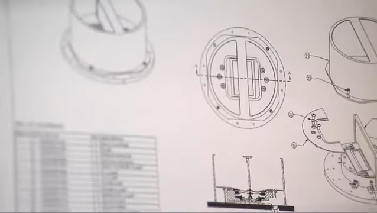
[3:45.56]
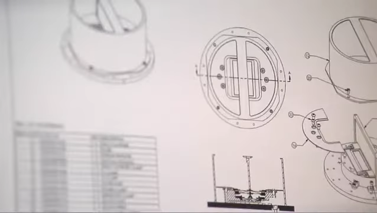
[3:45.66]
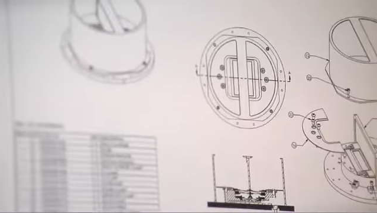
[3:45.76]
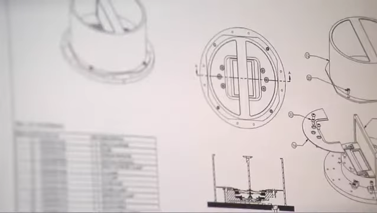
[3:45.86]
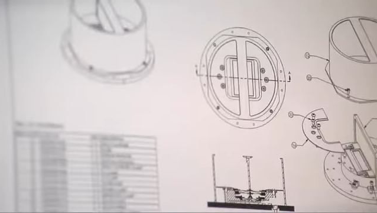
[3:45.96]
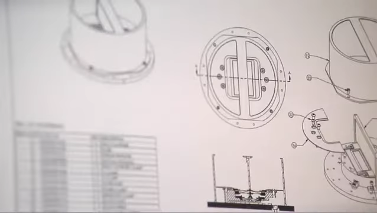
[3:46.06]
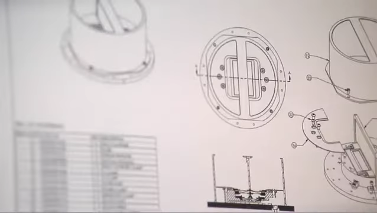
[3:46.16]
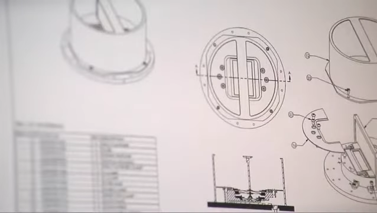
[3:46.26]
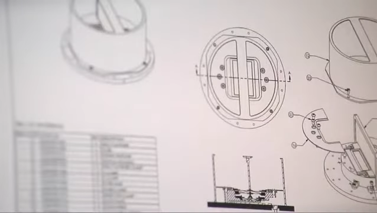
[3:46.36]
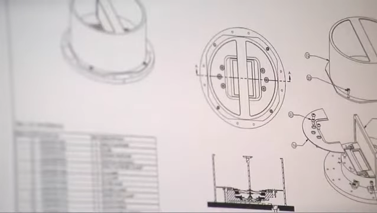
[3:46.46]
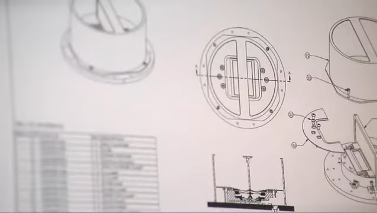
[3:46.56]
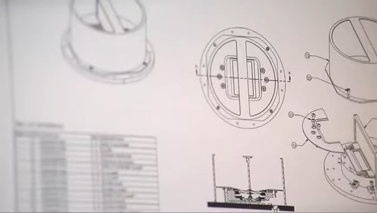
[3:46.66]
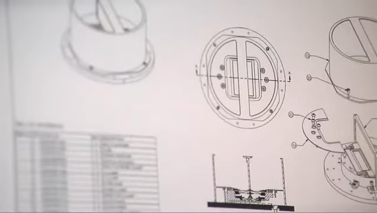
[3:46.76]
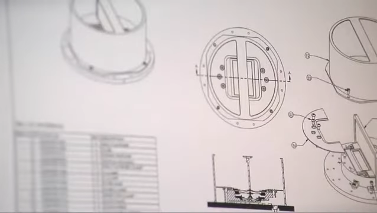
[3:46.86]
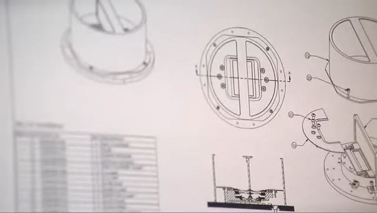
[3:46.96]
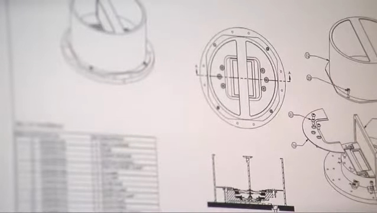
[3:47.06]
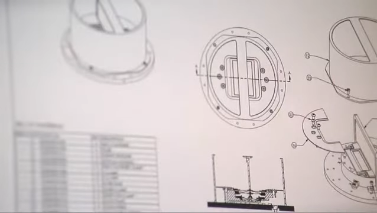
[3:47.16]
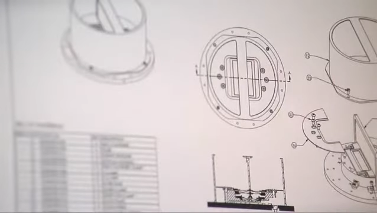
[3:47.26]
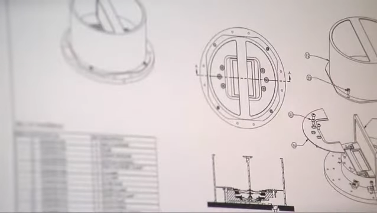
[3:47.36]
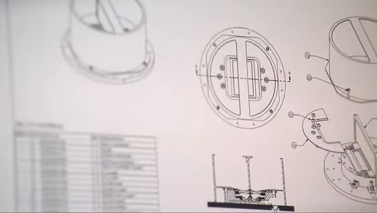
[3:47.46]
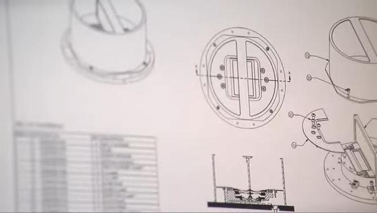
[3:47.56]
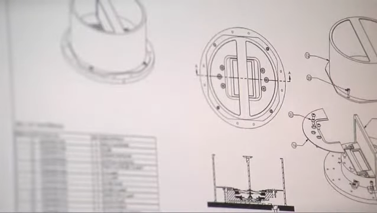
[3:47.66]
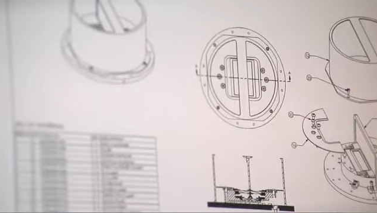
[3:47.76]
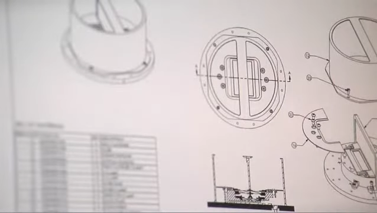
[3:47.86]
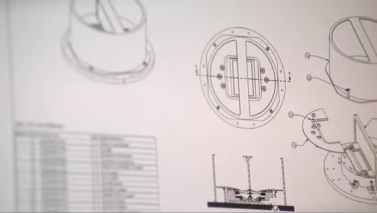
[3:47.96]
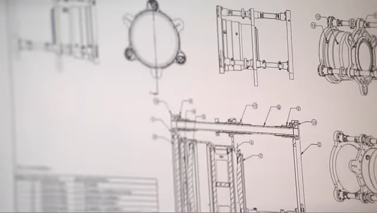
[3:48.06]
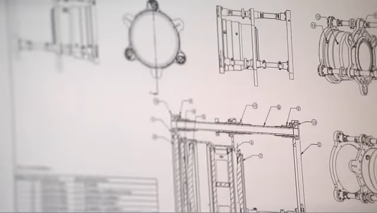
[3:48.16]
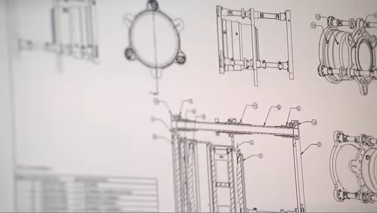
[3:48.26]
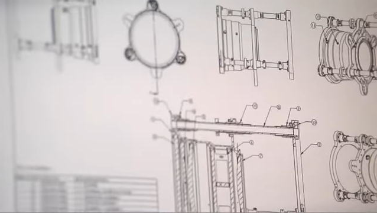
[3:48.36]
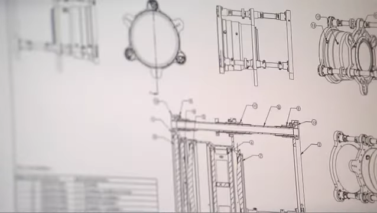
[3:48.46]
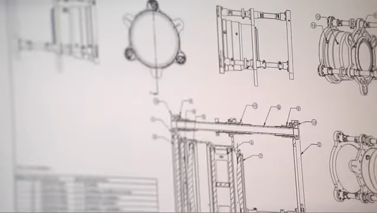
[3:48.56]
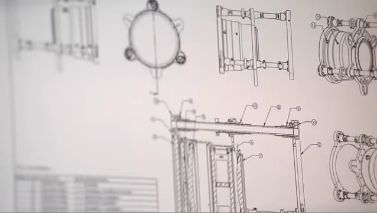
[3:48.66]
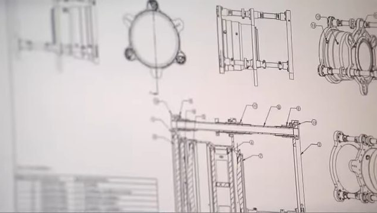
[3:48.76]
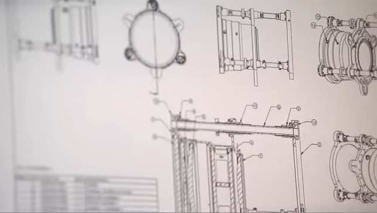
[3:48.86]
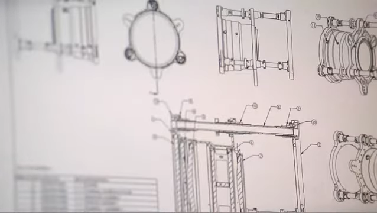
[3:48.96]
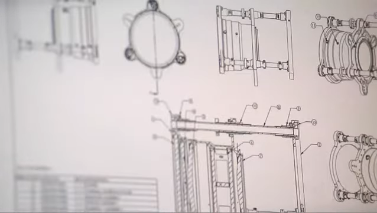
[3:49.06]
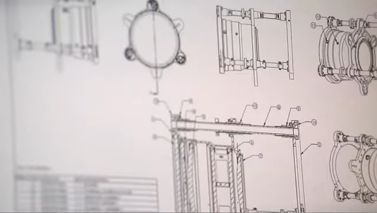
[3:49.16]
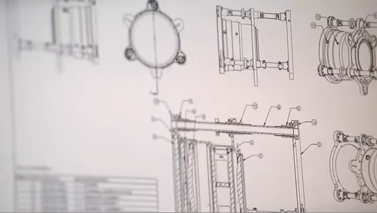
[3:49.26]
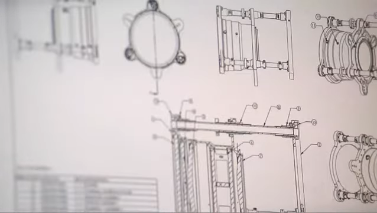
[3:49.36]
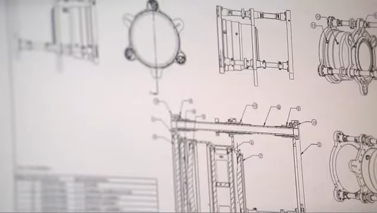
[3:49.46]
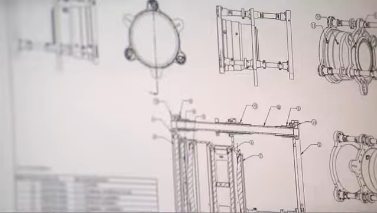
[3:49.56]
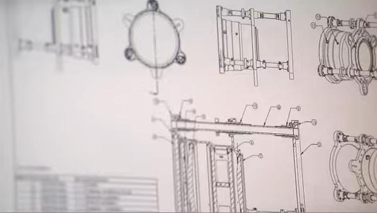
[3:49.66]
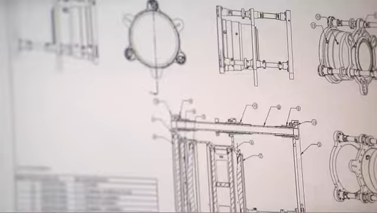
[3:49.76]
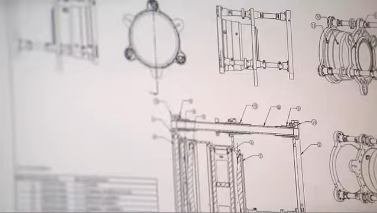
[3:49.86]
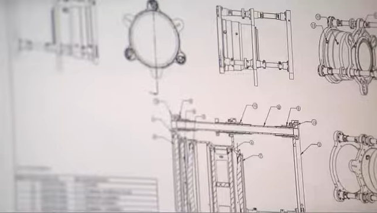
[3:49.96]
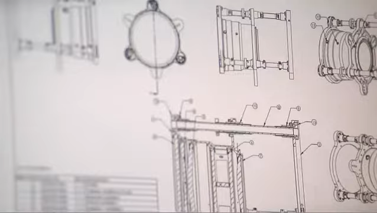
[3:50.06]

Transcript: Nobody's mouth can be seen.